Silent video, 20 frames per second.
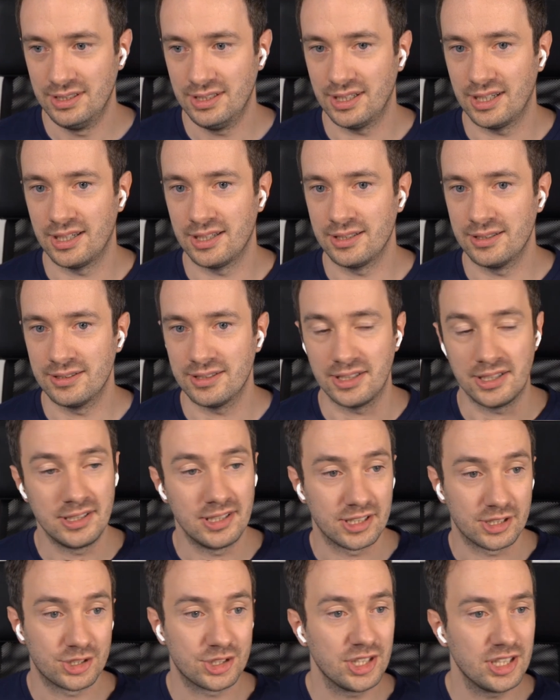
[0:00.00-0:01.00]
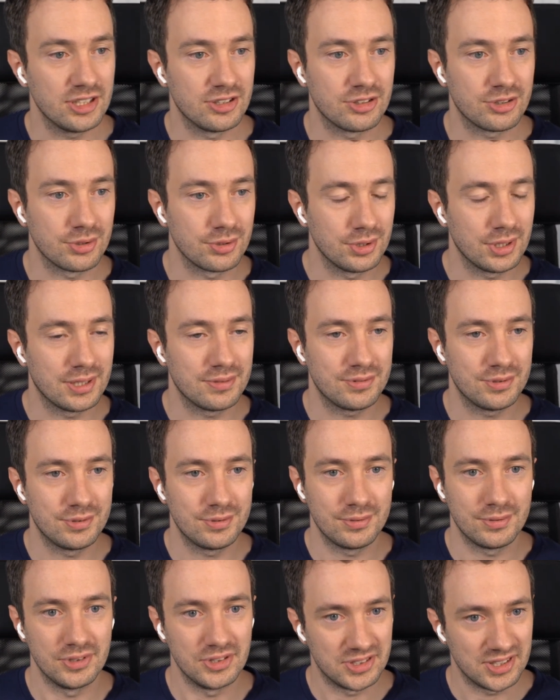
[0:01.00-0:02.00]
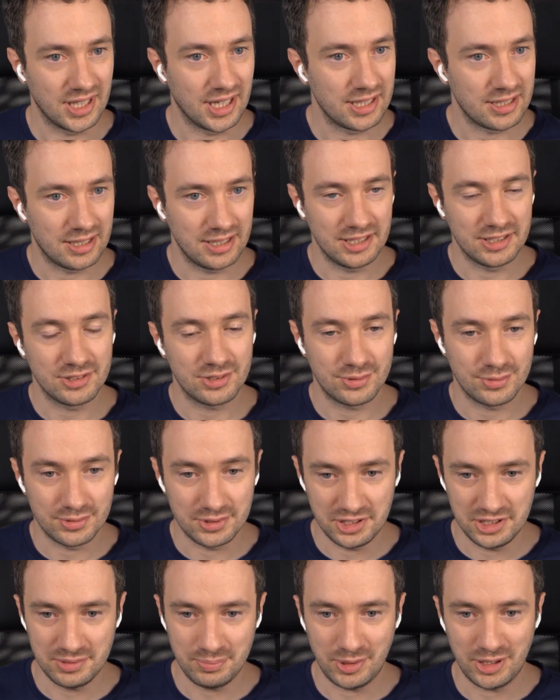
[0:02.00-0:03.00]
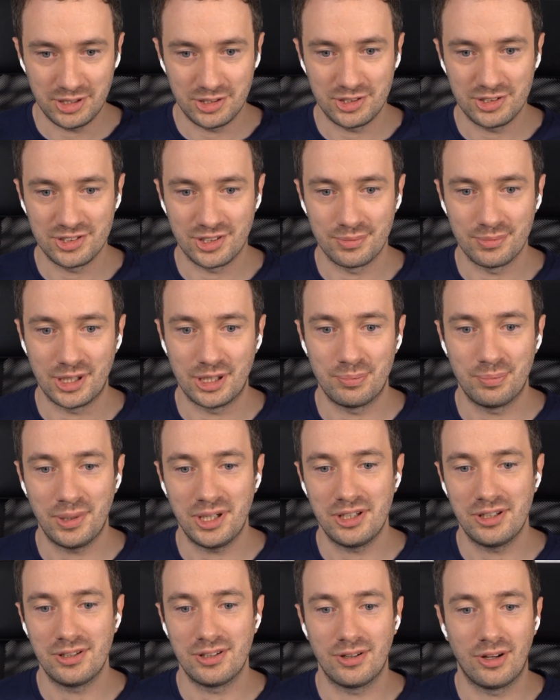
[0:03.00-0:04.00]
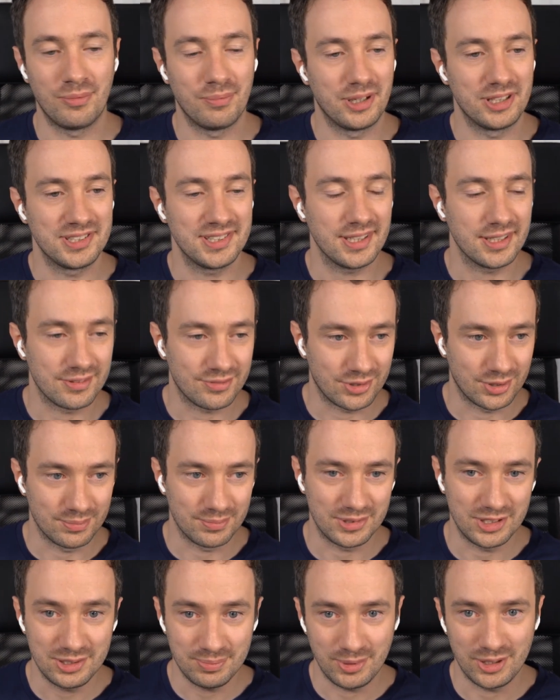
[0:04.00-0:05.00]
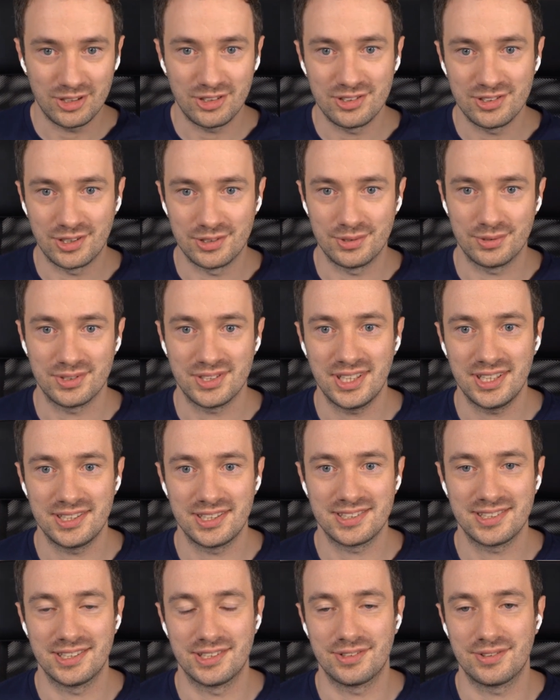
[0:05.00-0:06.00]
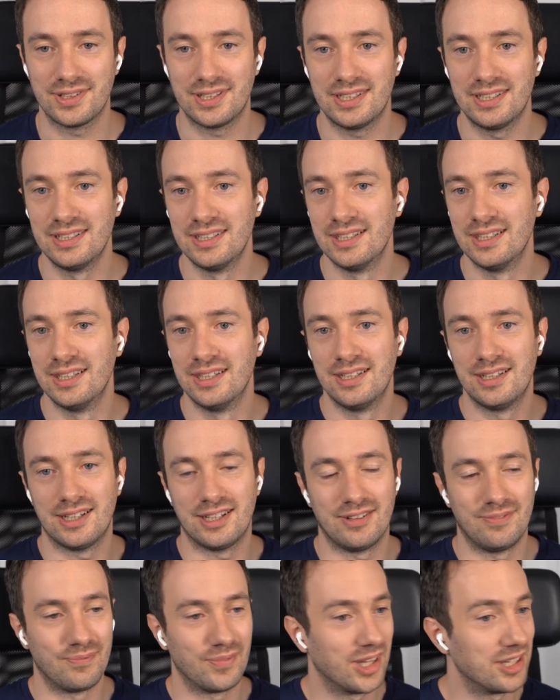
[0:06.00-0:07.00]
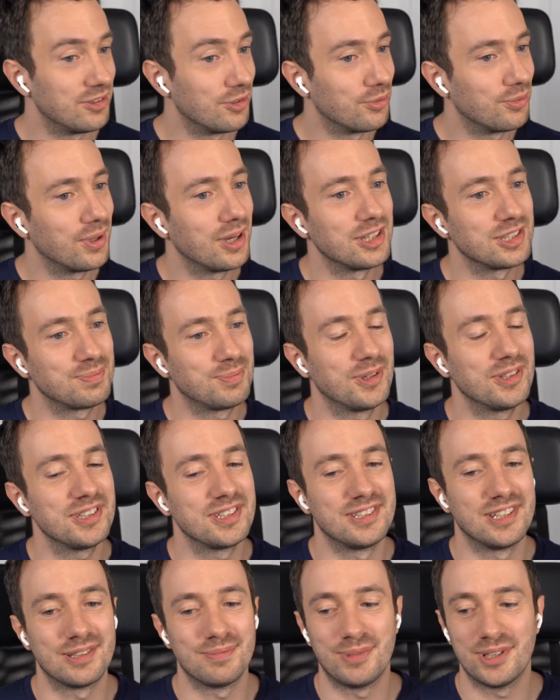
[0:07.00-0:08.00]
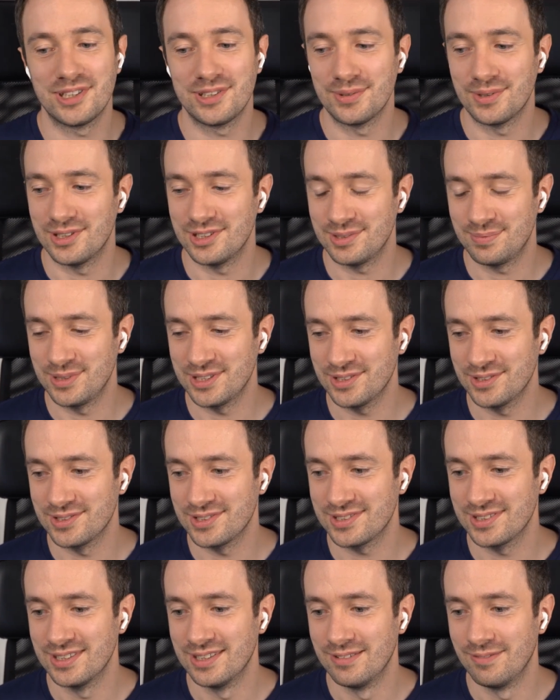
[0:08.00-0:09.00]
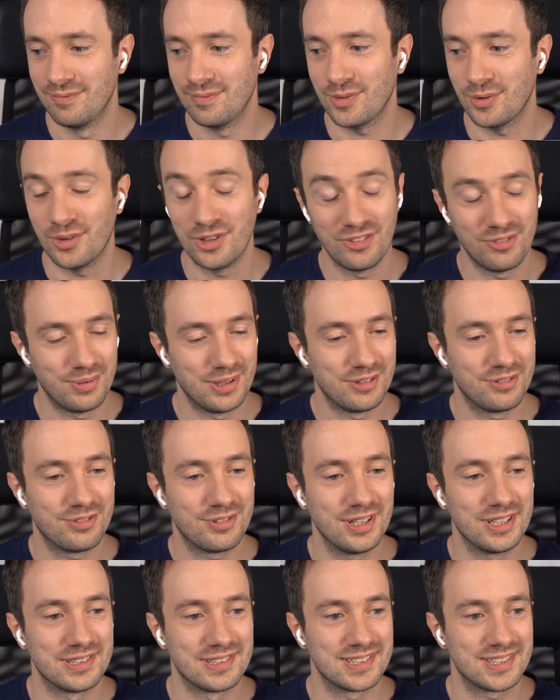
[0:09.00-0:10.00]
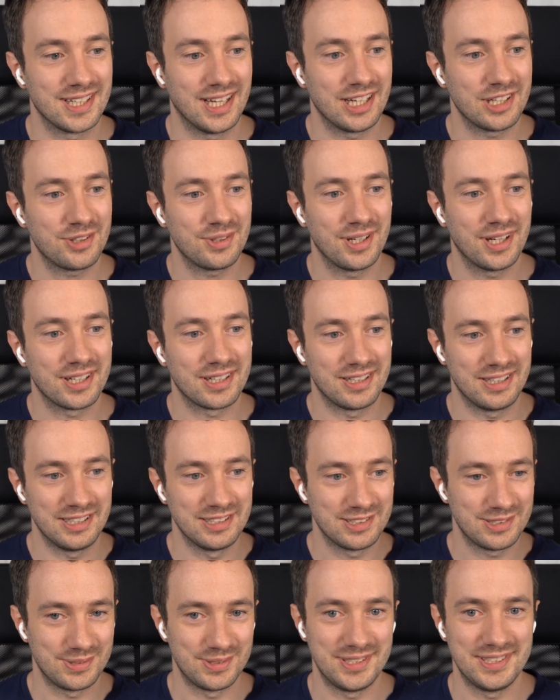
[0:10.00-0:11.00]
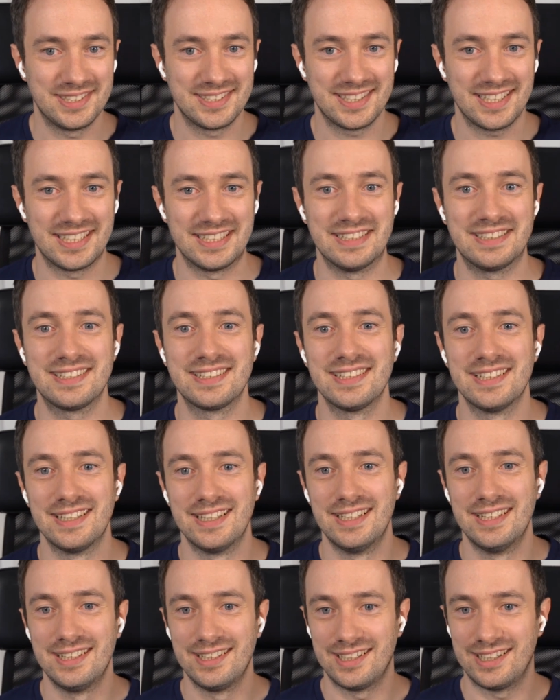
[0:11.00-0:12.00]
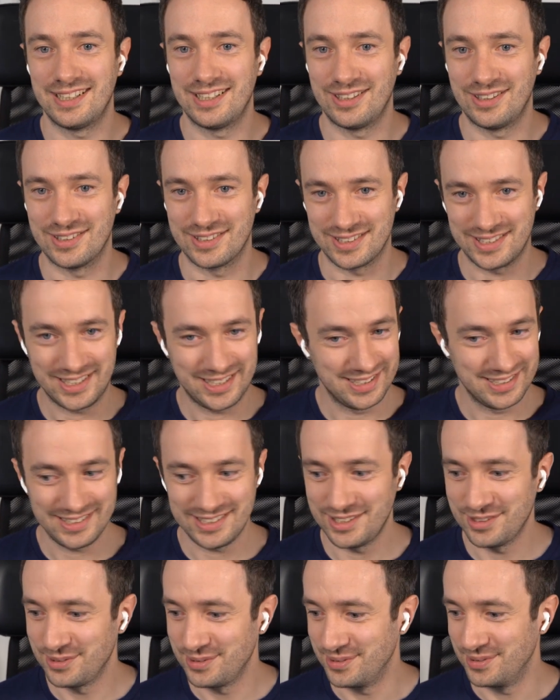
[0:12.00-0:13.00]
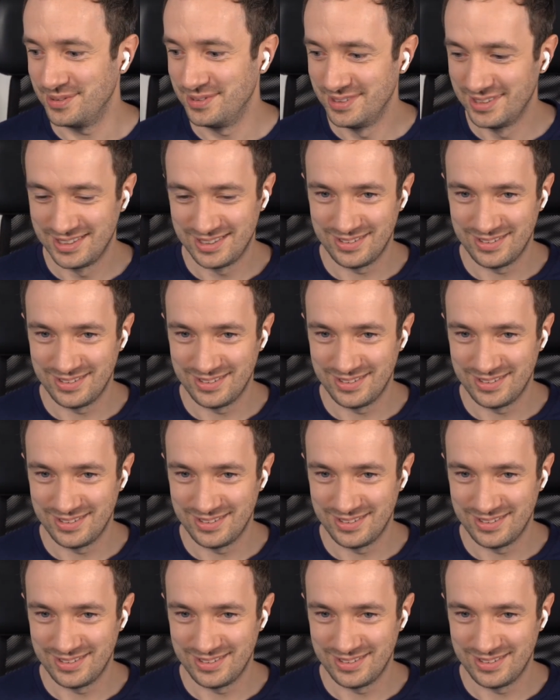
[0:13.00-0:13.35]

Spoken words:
And in exchange, all you have to do is add links to these pages on my site from these pages on your site, etc. And the way I spotted that, by the way, is because one of my friends actually had links to his site. Can't say who.